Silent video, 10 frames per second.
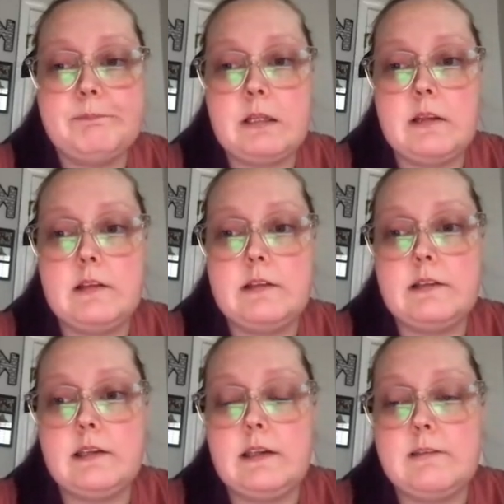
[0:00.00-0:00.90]
Let's
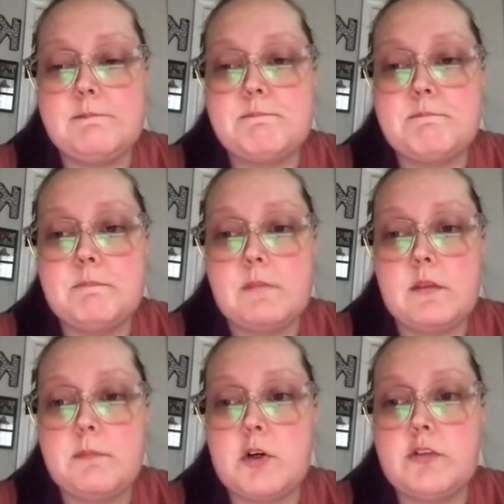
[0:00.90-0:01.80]
see,
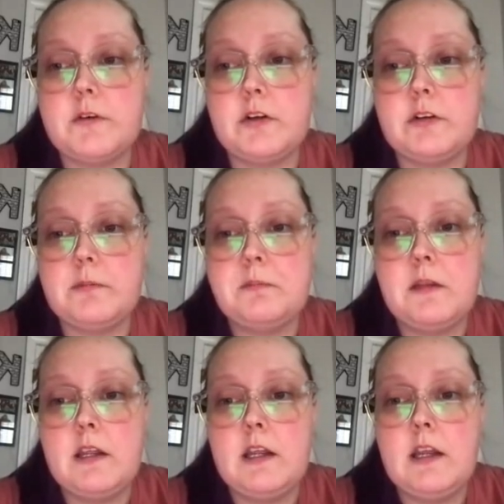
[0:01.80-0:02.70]
March 1st.
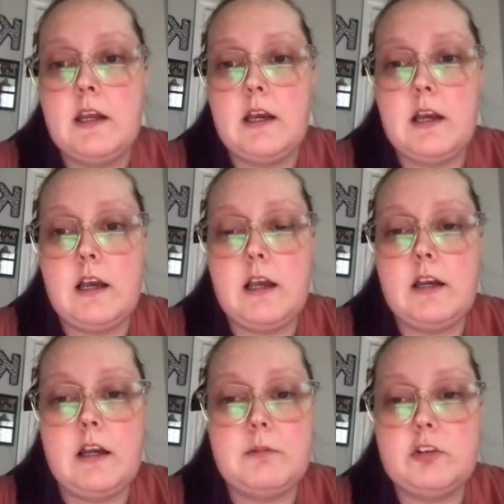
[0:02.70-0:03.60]

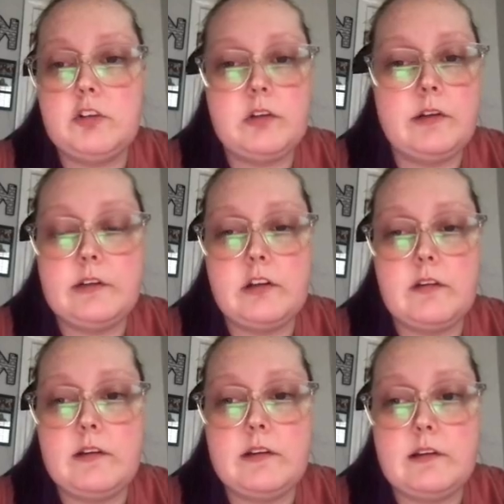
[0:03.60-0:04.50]
And I'm just going to stick to
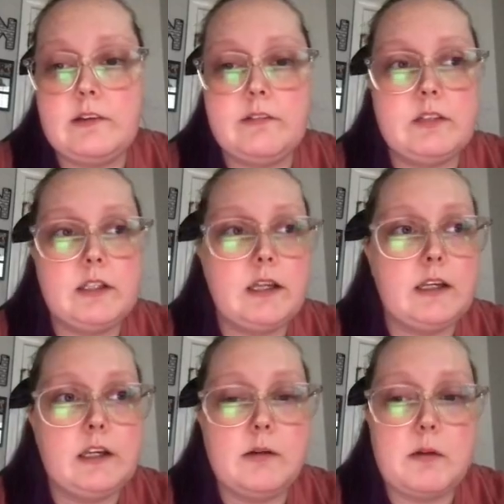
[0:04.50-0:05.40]
this 10:17
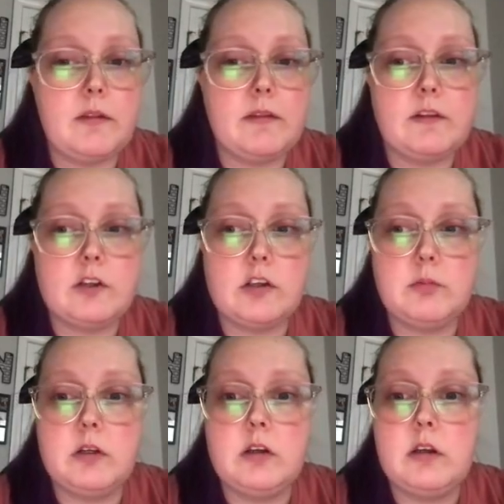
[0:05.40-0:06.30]
a.m. I think that's a good
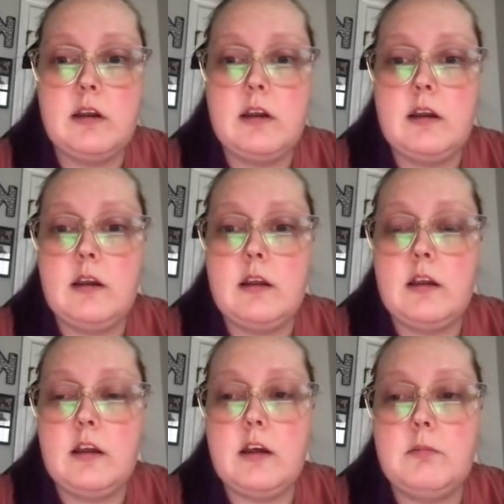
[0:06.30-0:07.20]
one.
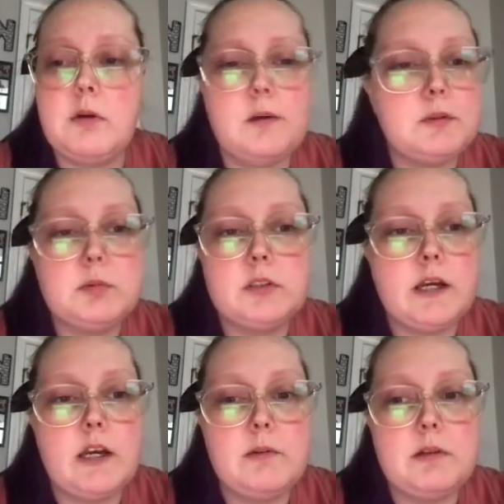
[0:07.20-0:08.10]
Optimal
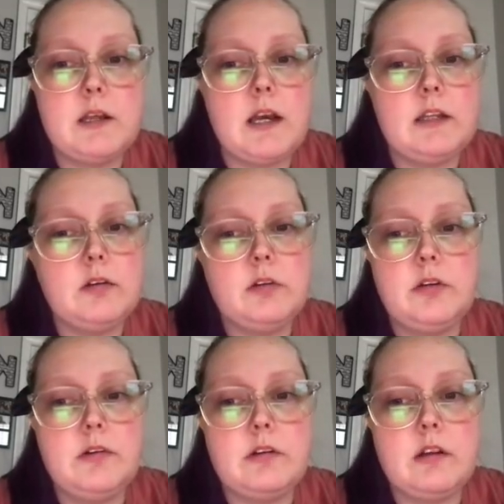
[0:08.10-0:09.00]
times, I don't
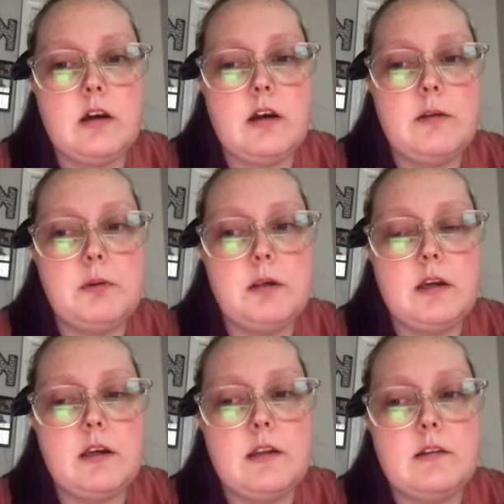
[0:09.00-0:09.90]
use a lot
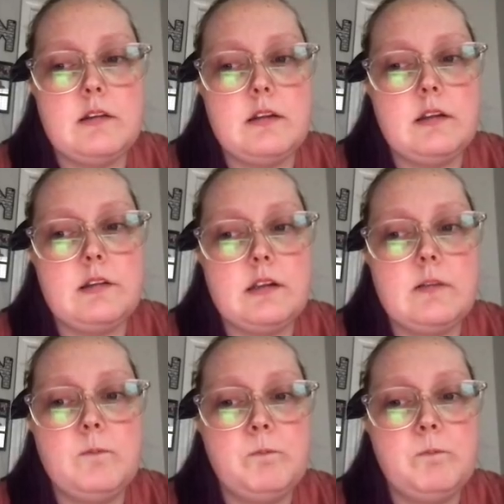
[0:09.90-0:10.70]
because it doesn't